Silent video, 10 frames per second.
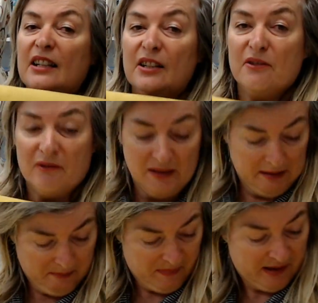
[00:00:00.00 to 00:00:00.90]
or a
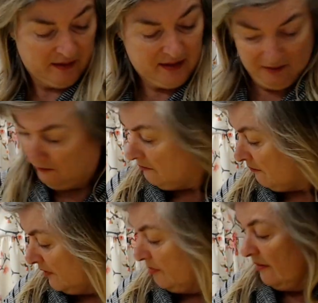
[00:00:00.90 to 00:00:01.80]
linen mix.
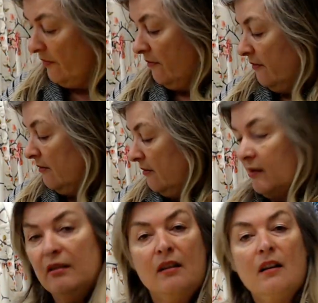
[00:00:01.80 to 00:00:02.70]
It's a bit of
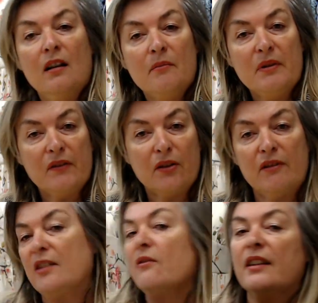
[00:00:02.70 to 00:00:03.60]
a thread
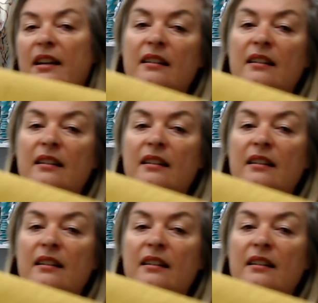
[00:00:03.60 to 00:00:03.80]
on there.